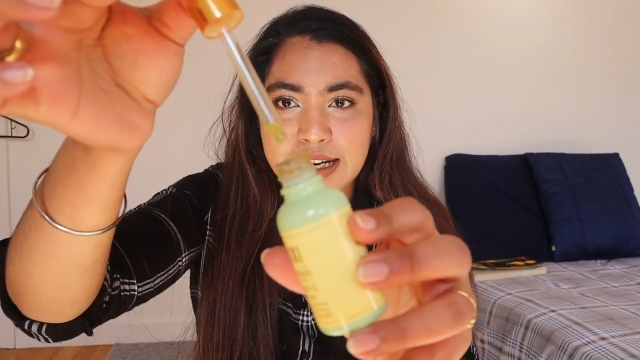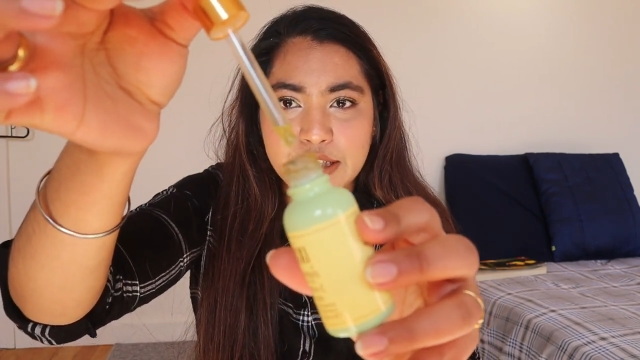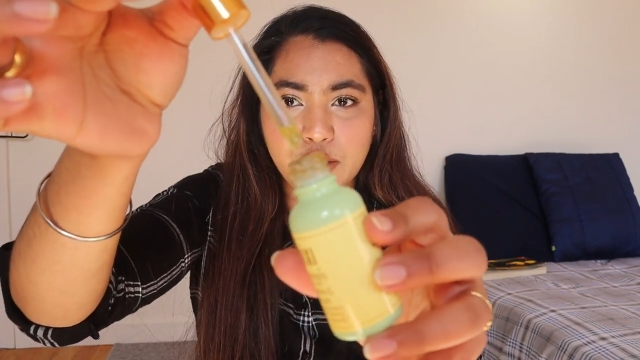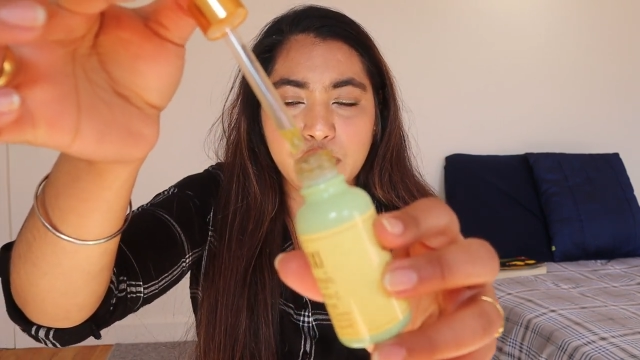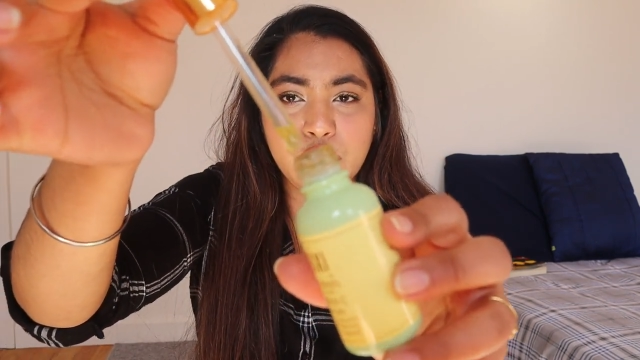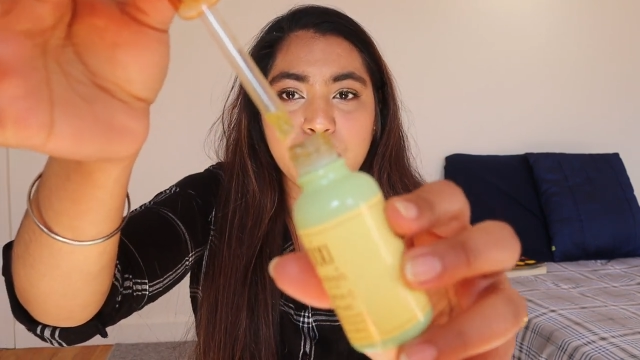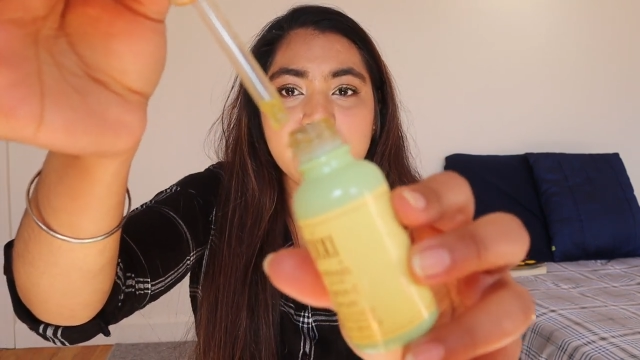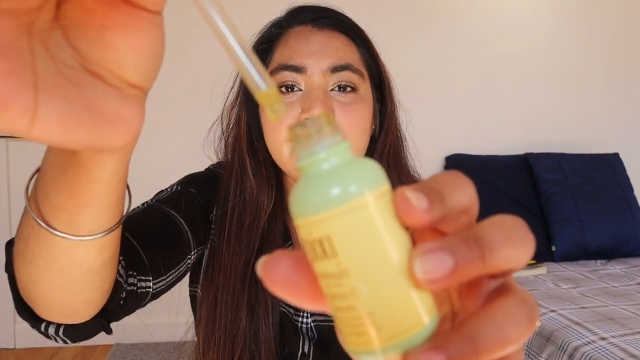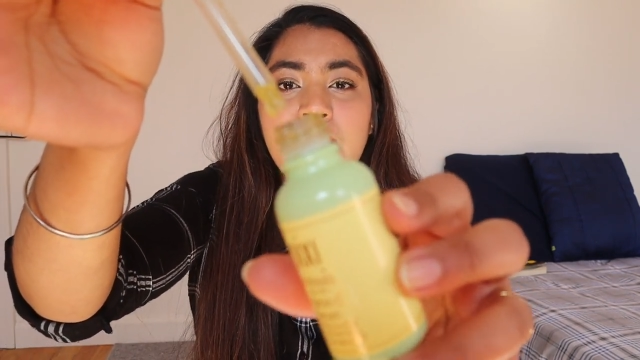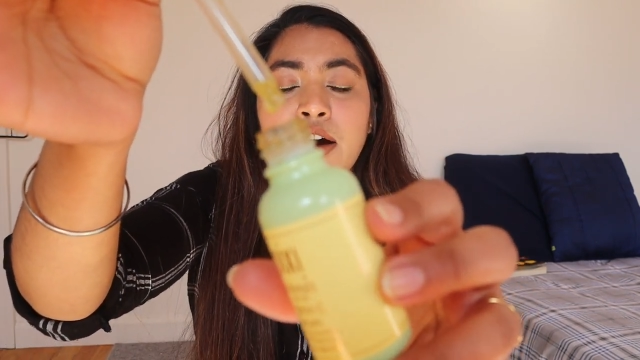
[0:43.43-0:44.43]
that you
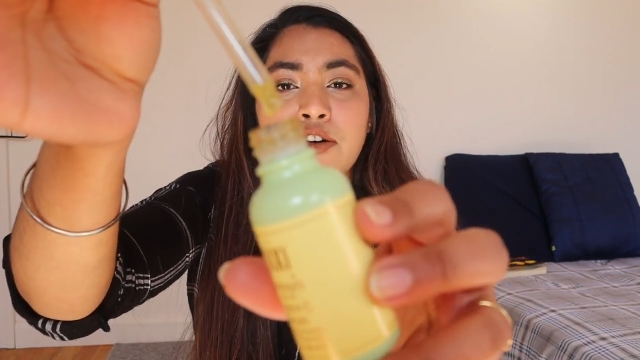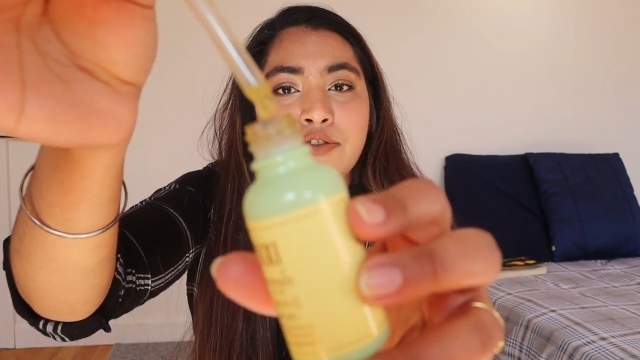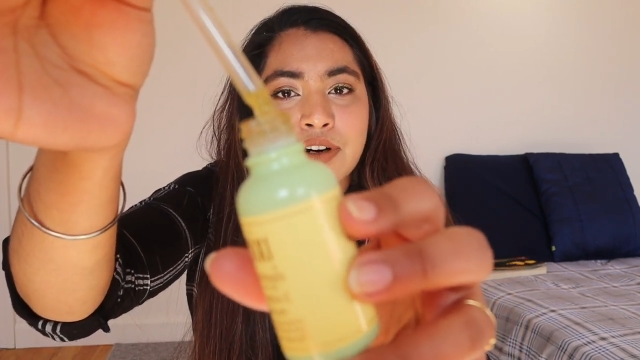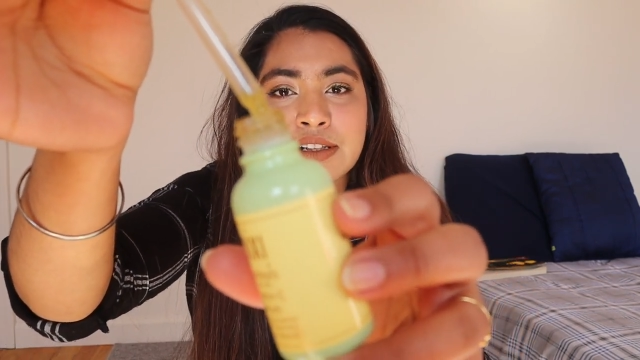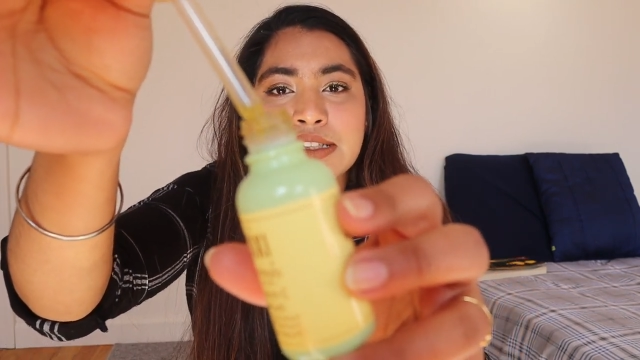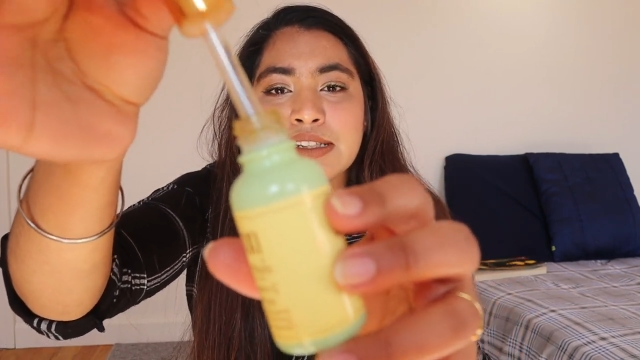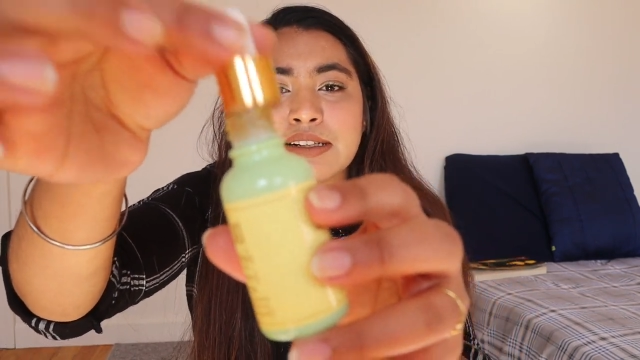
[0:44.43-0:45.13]
use for the